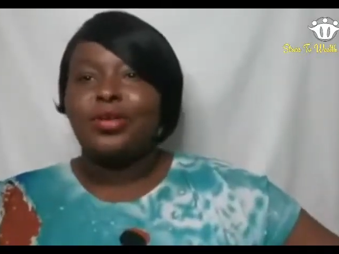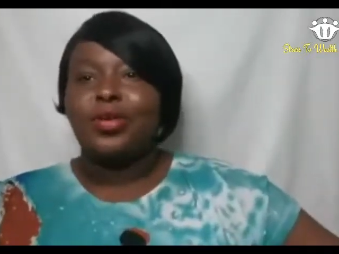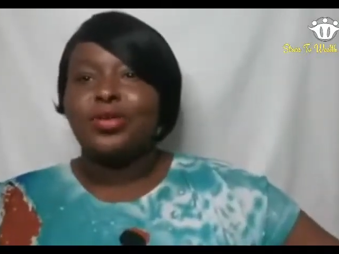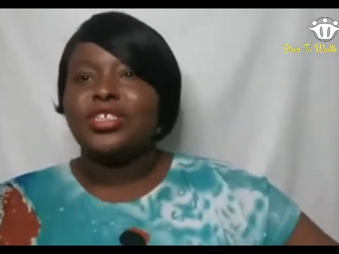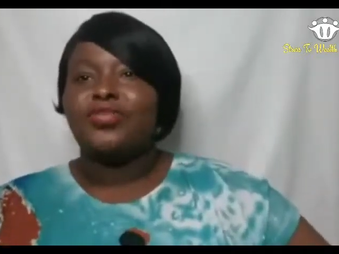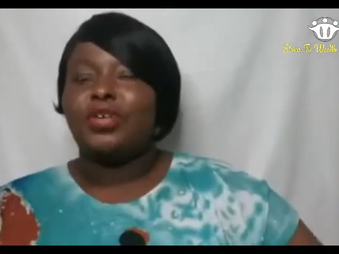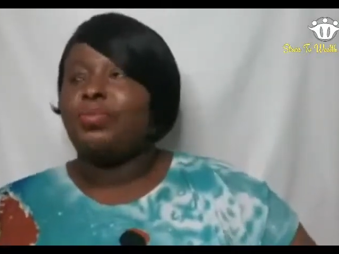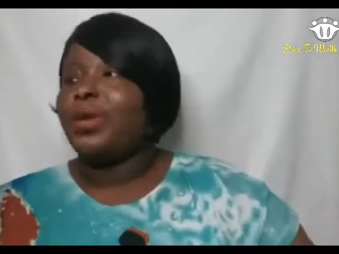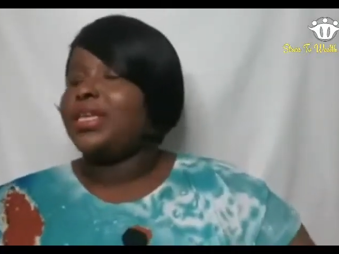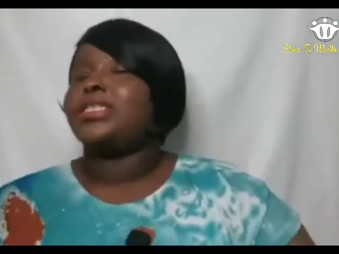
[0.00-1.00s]
go
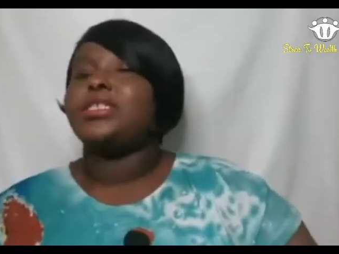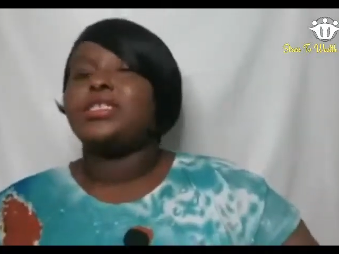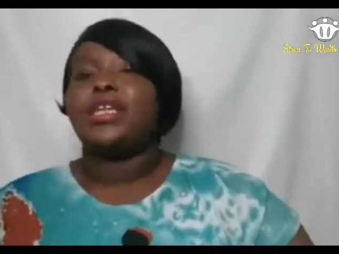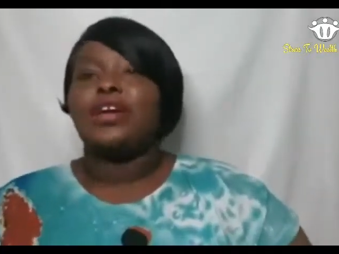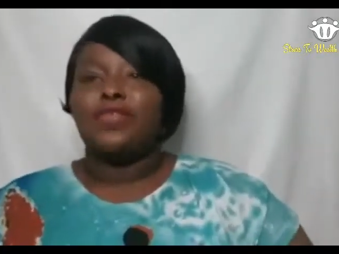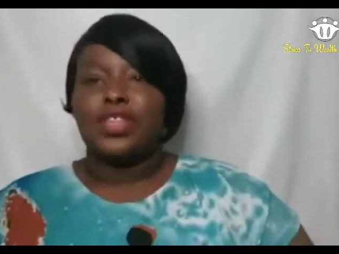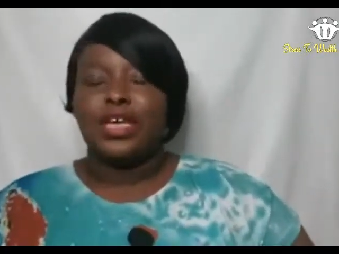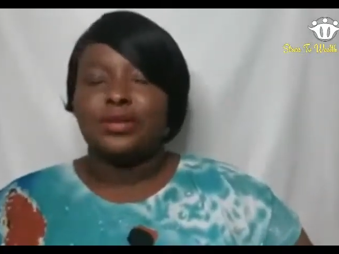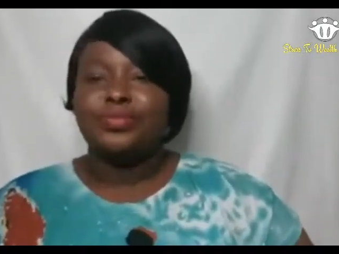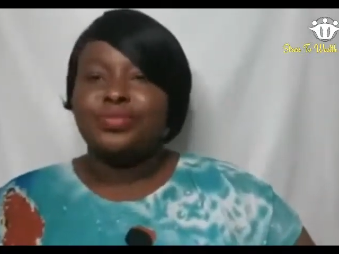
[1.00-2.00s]
different places and
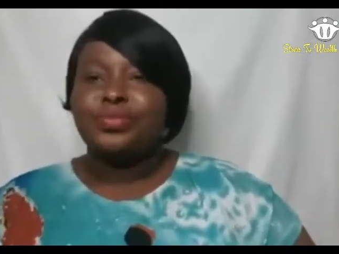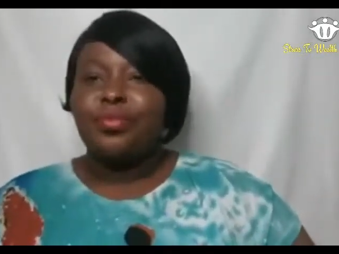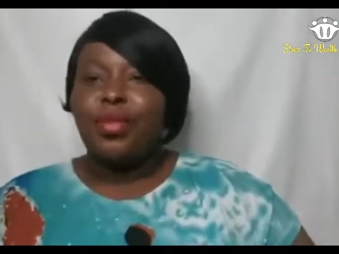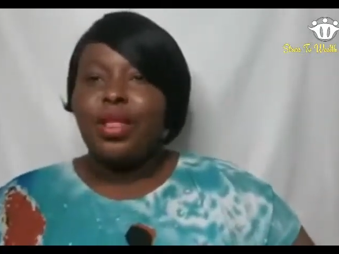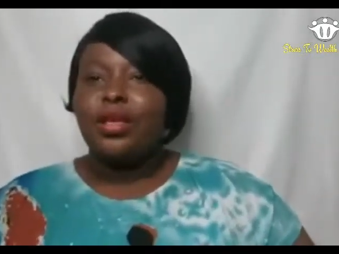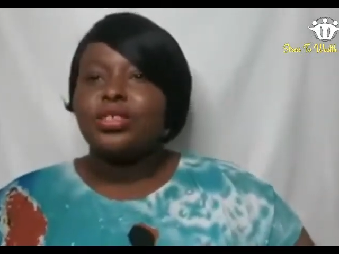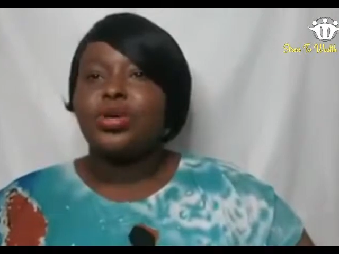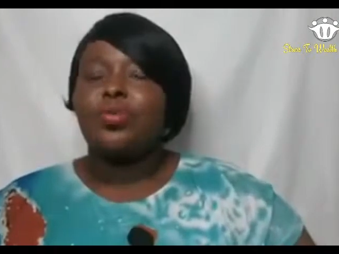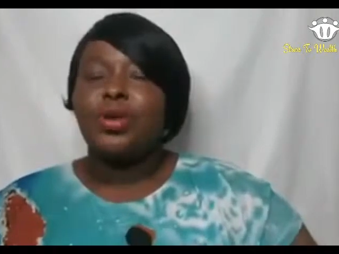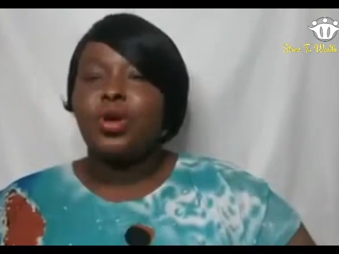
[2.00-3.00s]
everything.
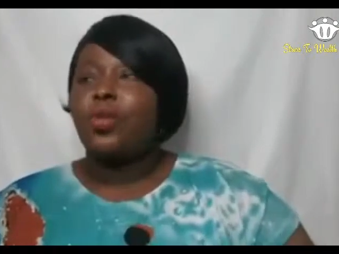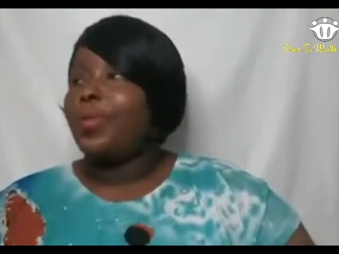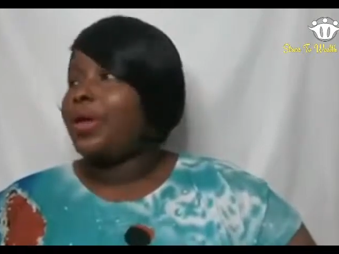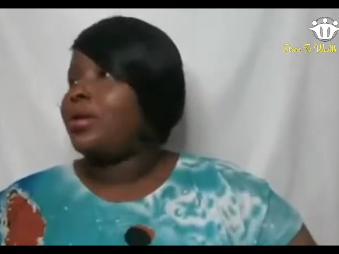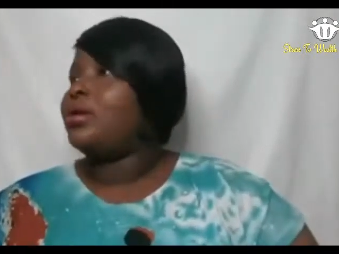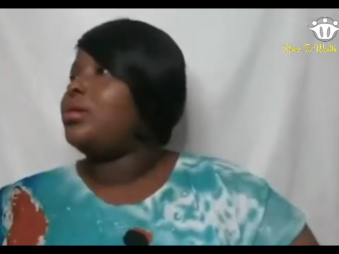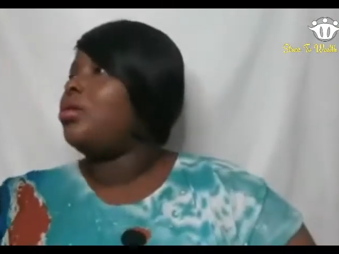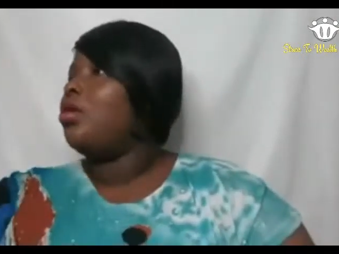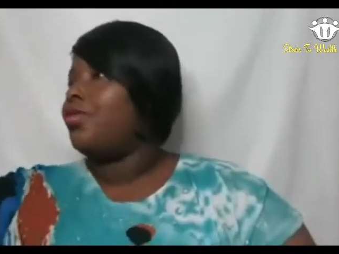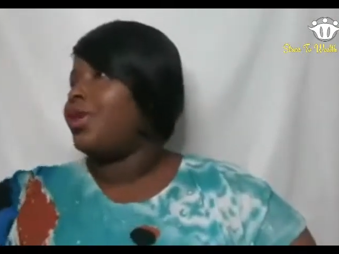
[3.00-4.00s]
So be open,
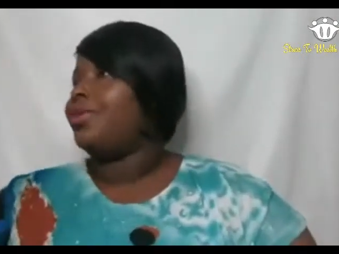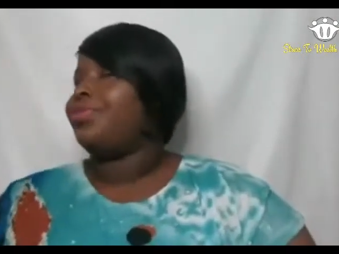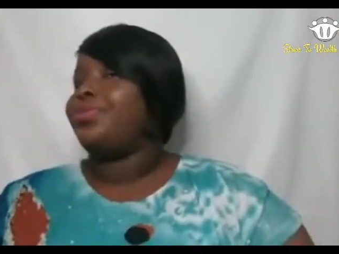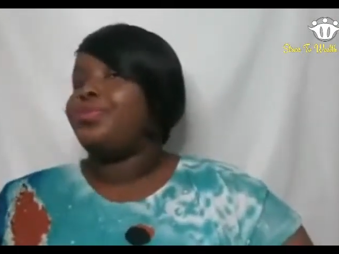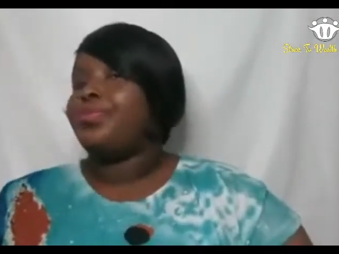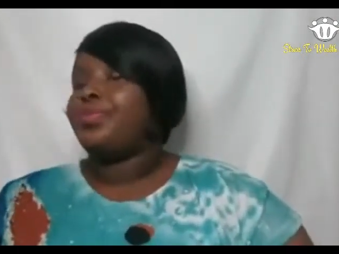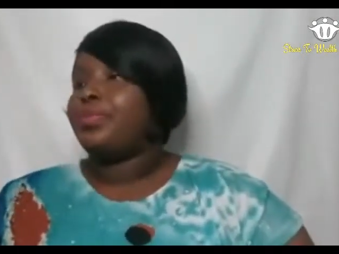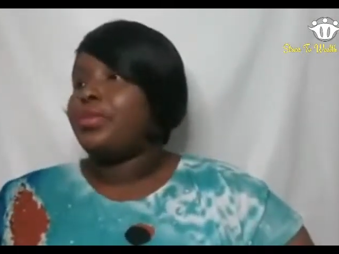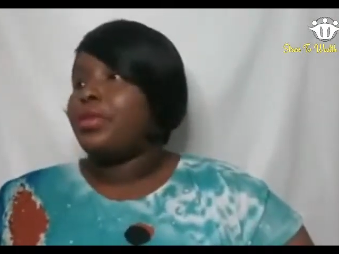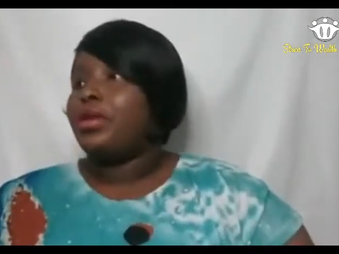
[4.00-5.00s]
go over there.
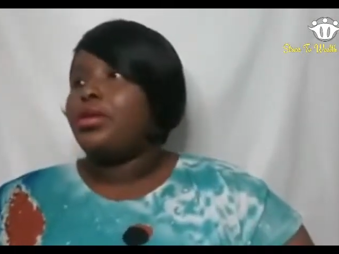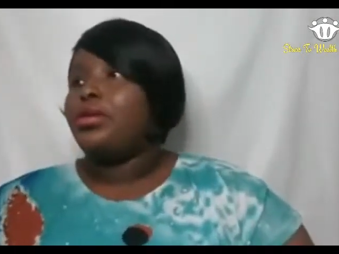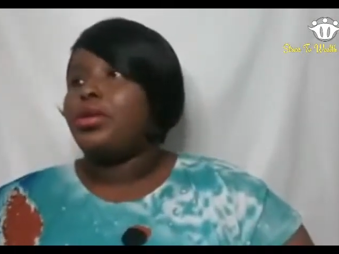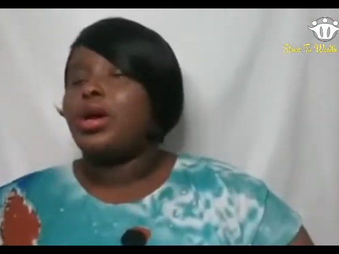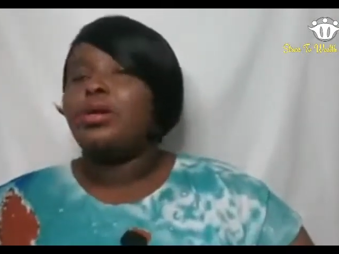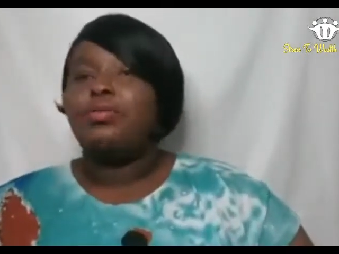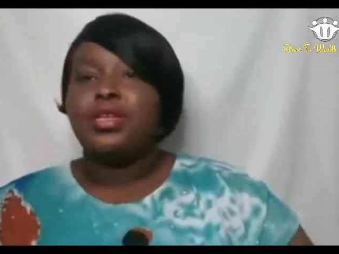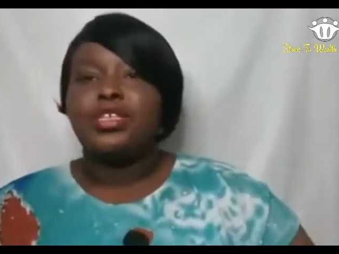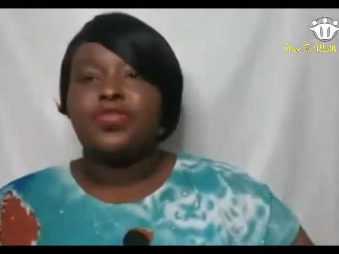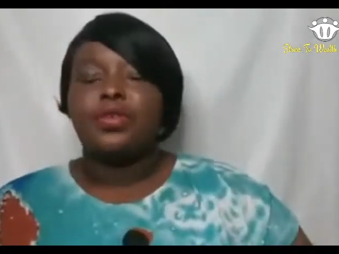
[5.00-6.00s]
You're gonna
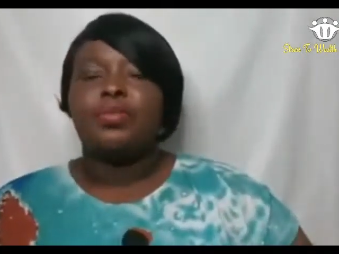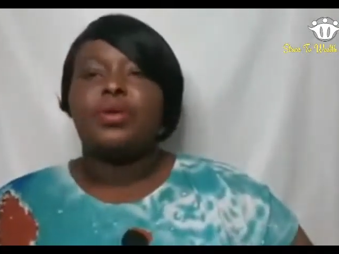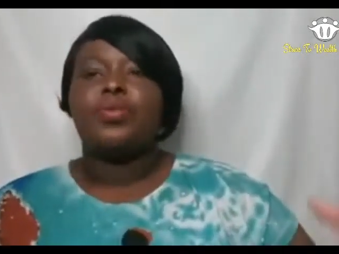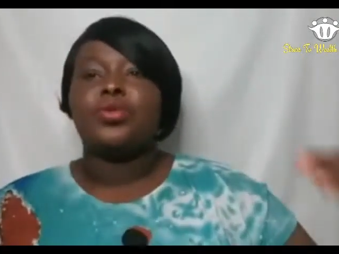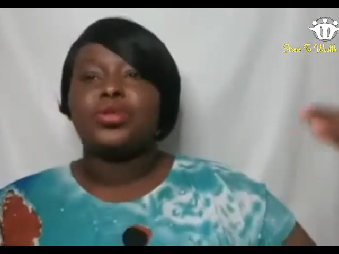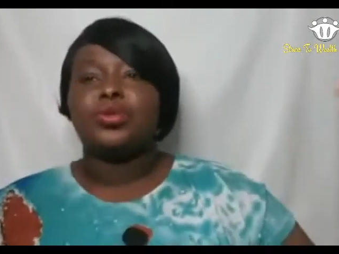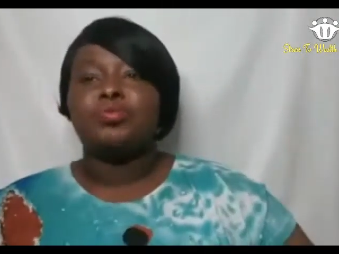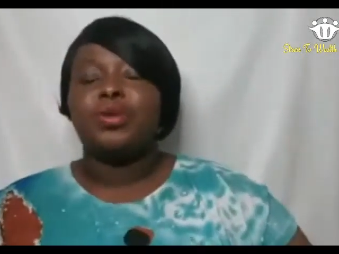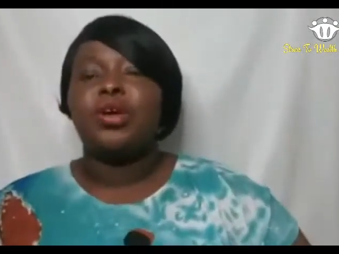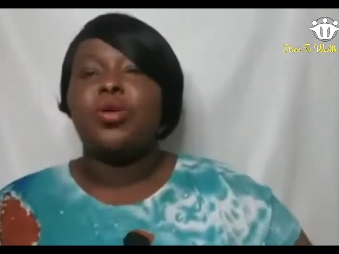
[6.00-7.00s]
meet different people, so
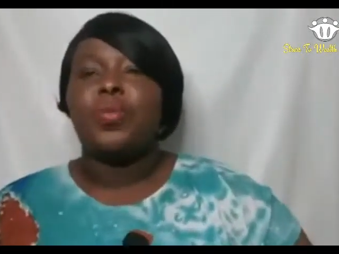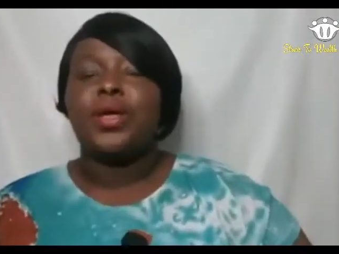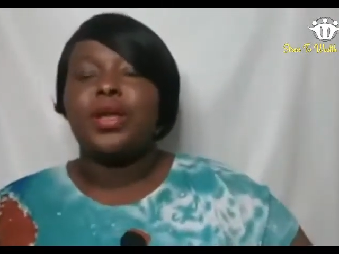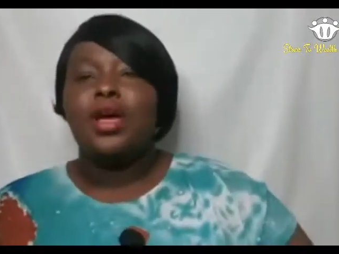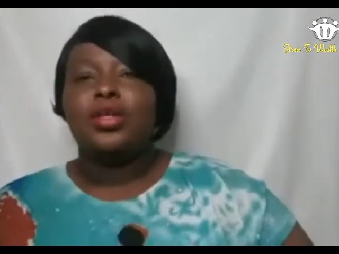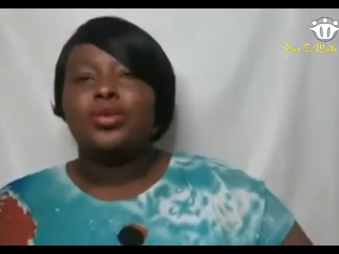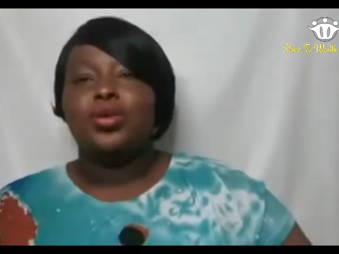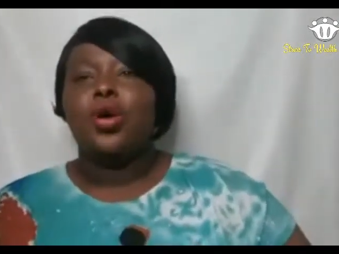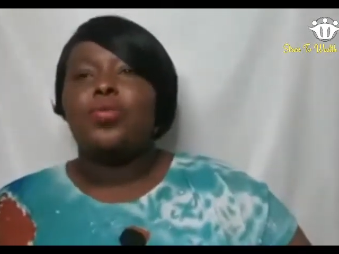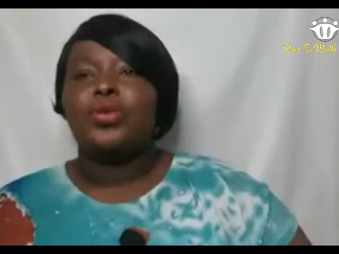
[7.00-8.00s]
be open to
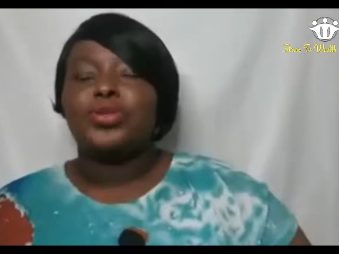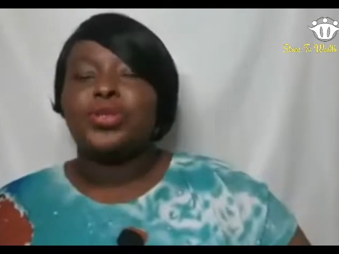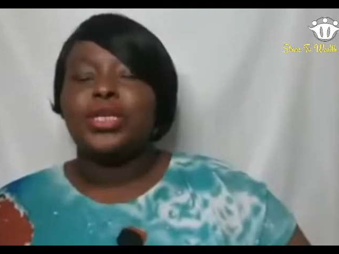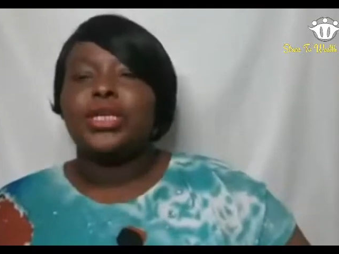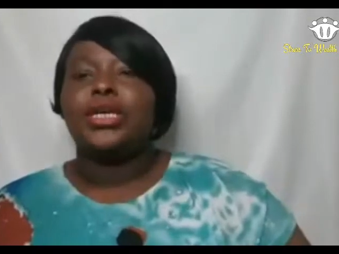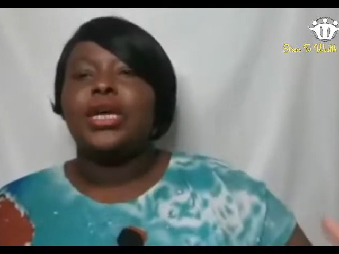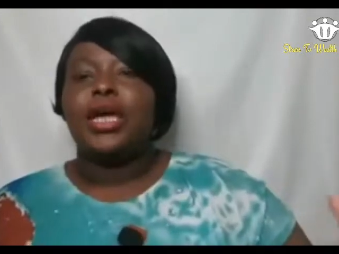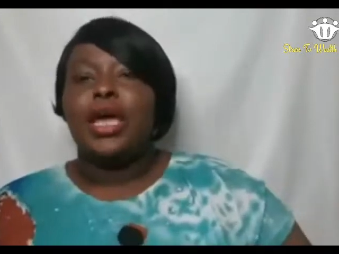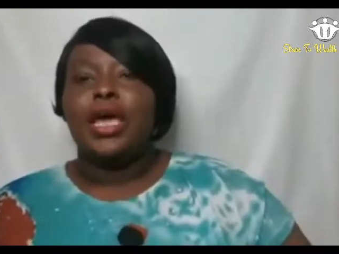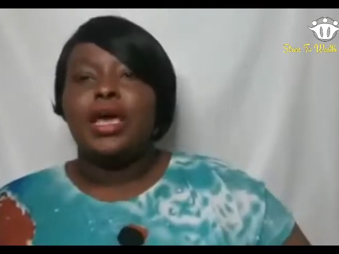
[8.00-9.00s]
the opportunity.
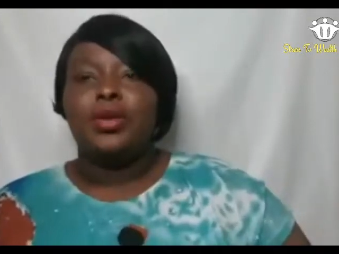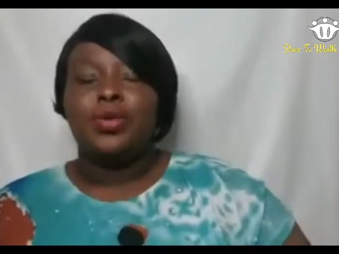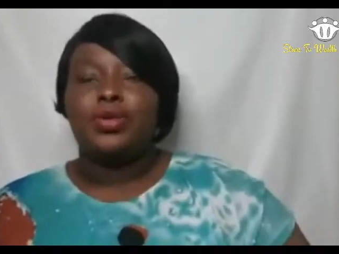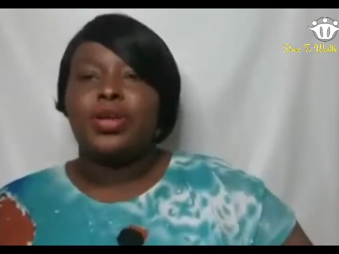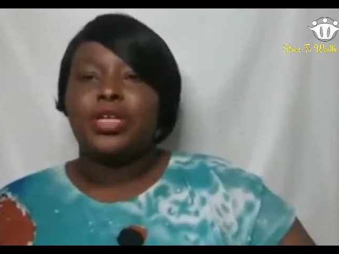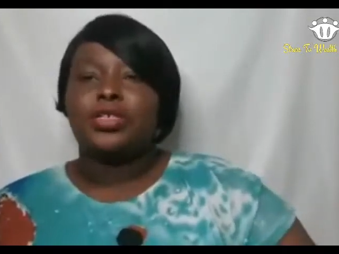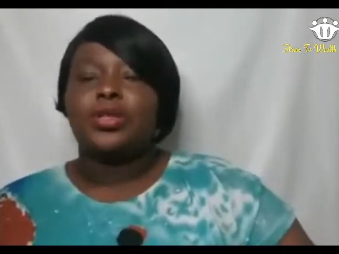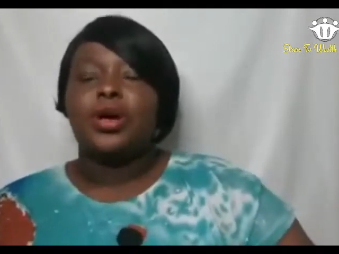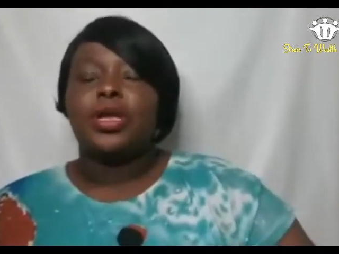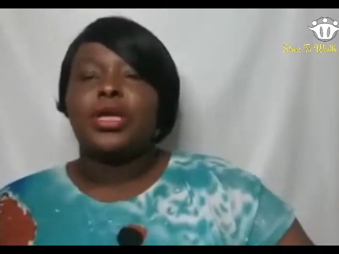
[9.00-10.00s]
And when you get
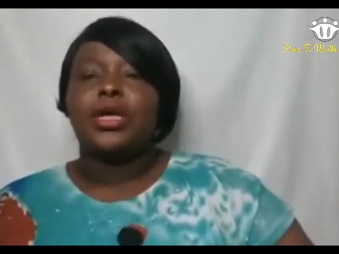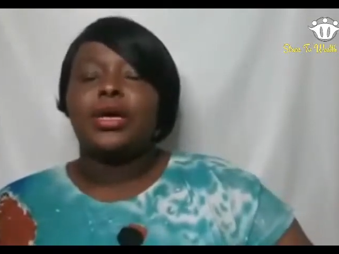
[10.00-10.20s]
started,